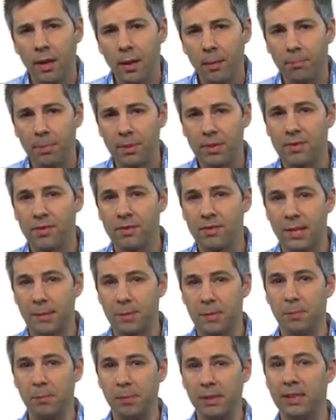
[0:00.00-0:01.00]
But
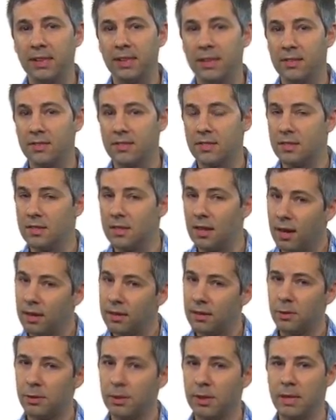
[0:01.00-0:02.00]
susceptibility is not
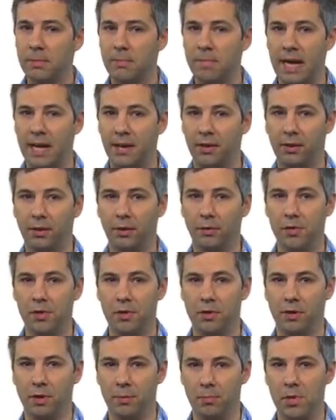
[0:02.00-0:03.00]
only a matter of
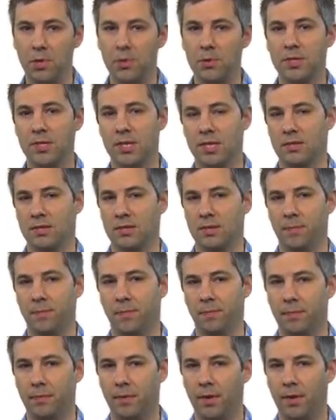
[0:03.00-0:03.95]
your immune system.